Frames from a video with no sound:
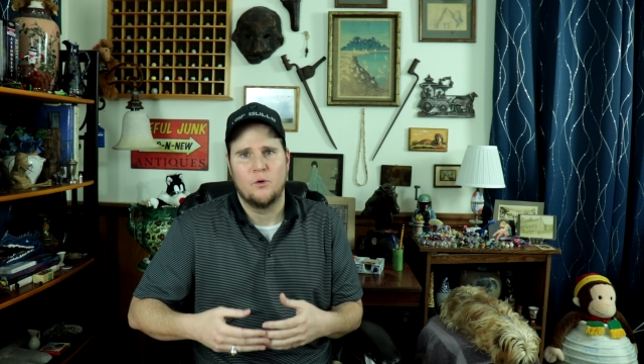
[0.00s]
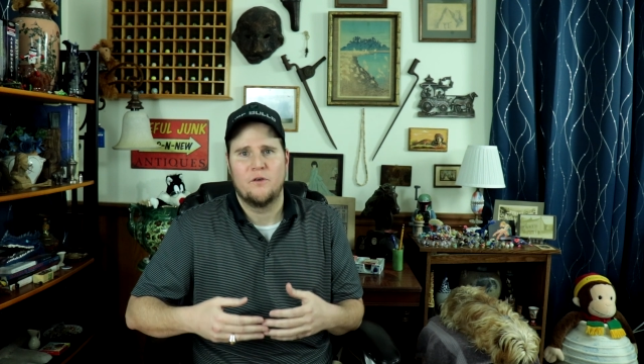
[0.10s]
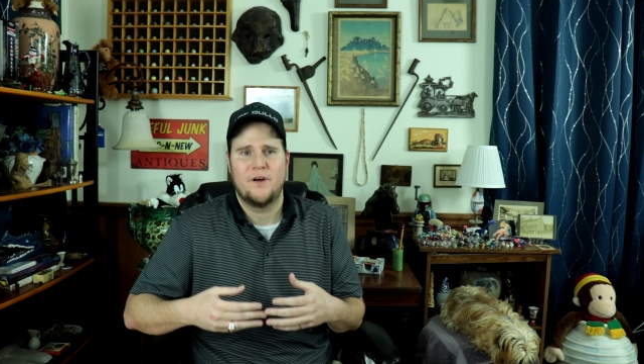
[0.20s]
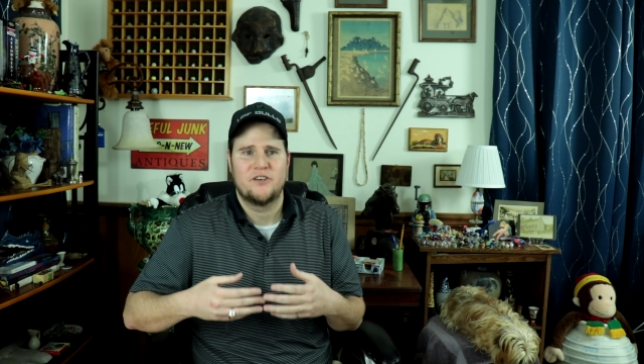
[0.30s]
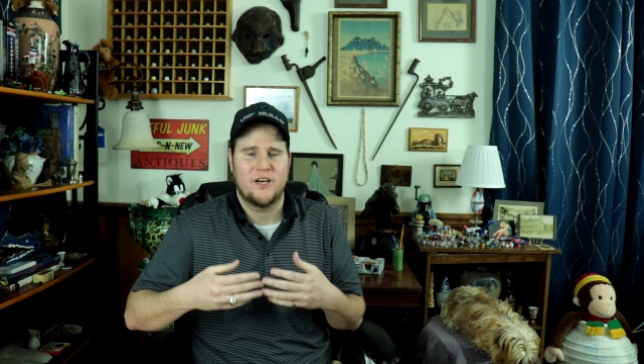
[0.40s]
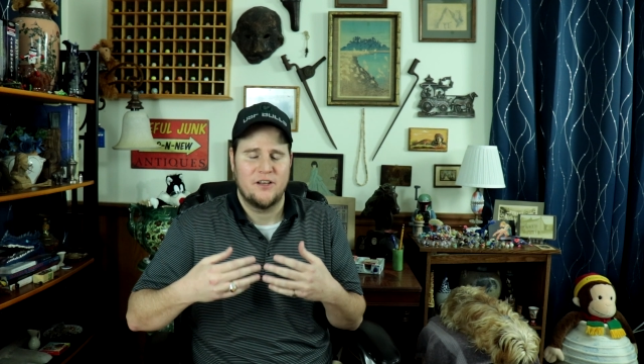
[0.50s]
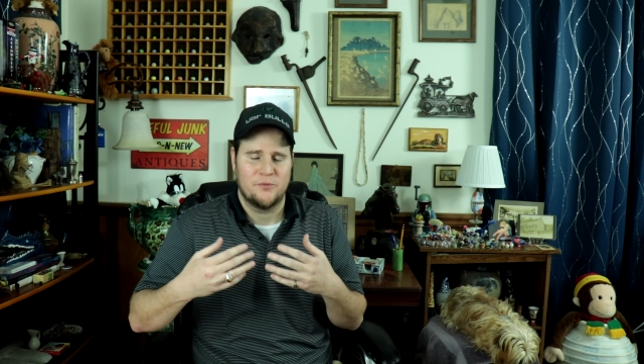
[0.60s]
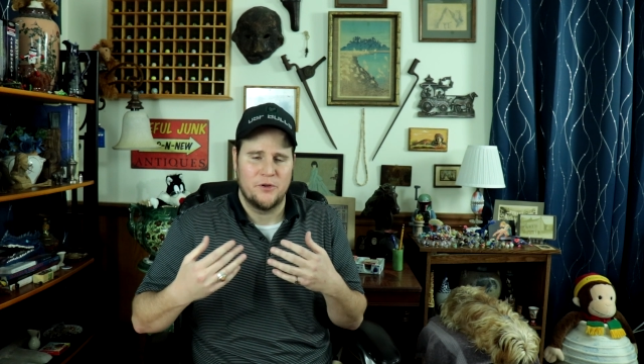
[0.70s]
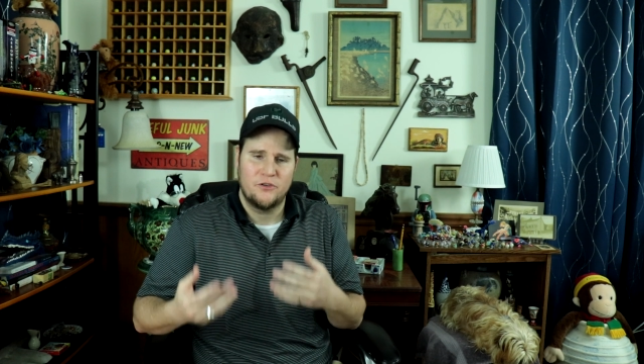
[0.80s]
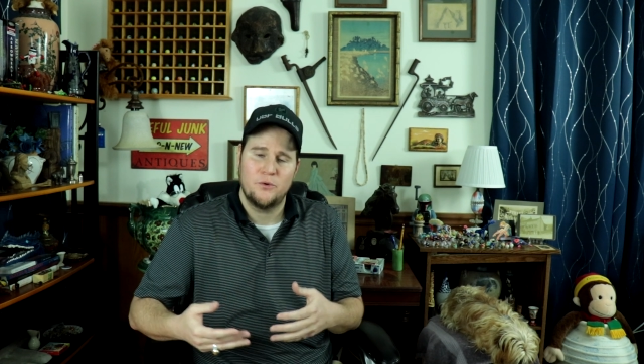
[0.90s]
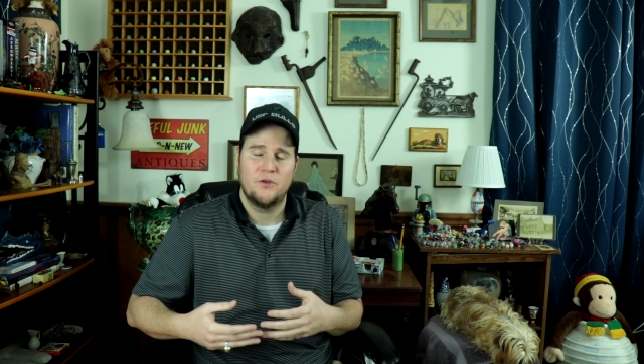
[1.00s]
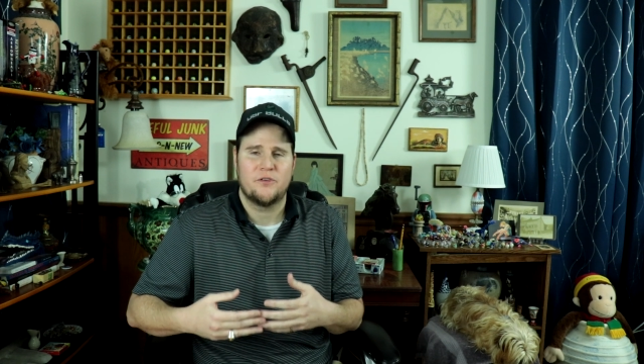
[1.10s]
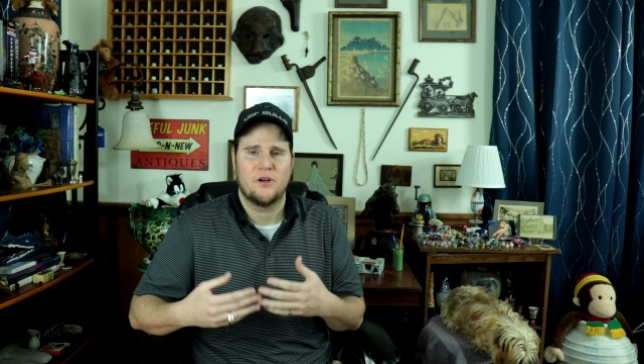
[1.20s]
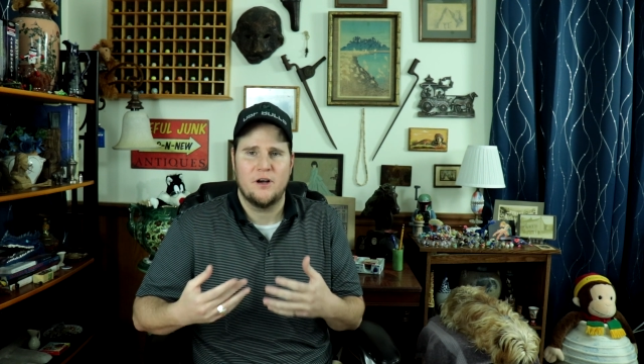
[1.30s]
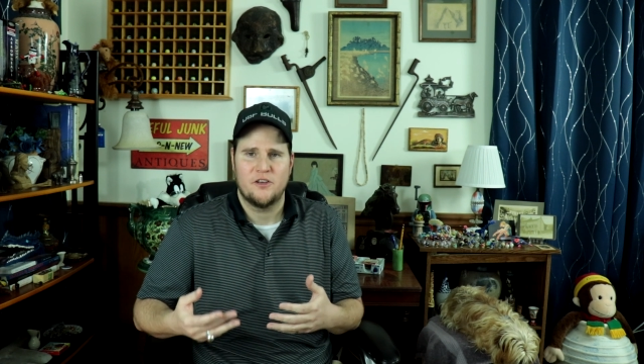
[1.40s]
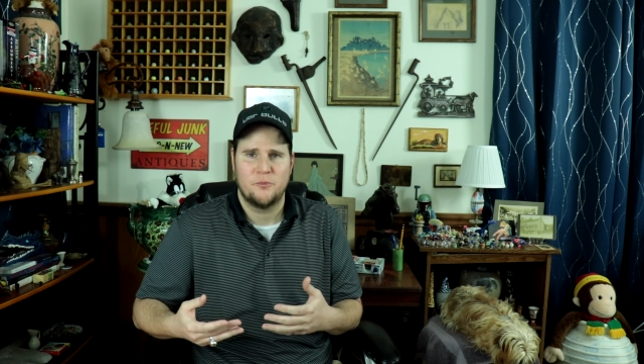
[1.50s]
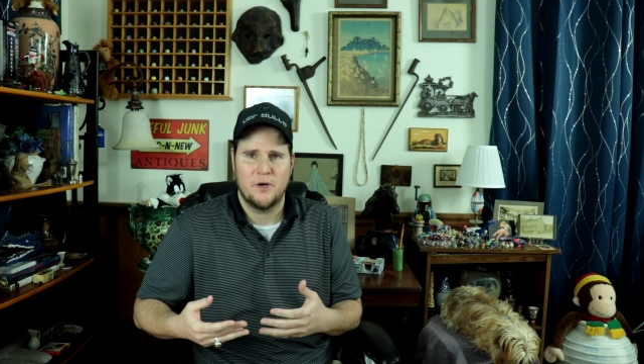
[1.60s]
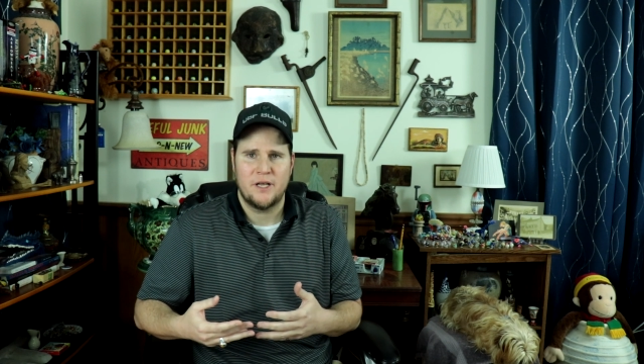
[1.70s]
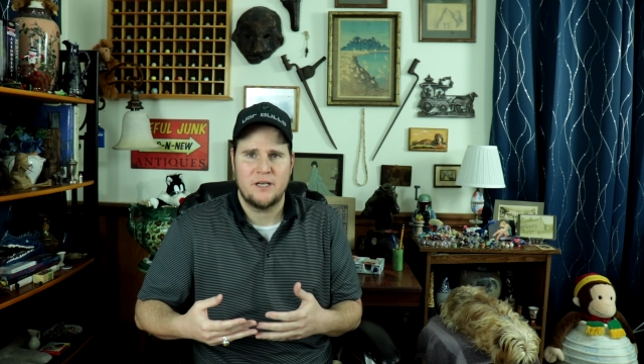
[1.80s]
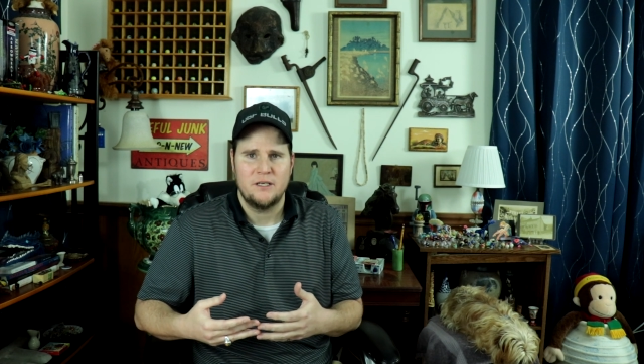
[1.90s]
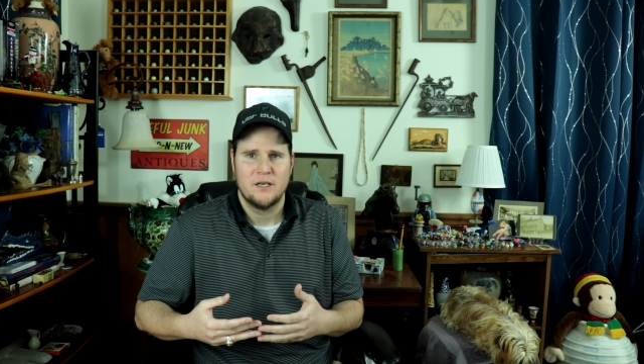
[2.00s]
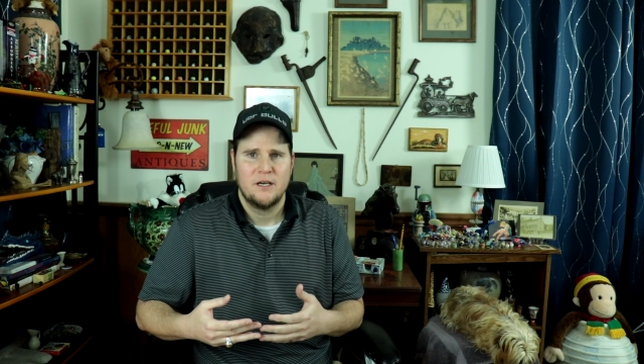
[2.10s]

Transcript: Or if I try to get somebody to do it, it's going to cost money.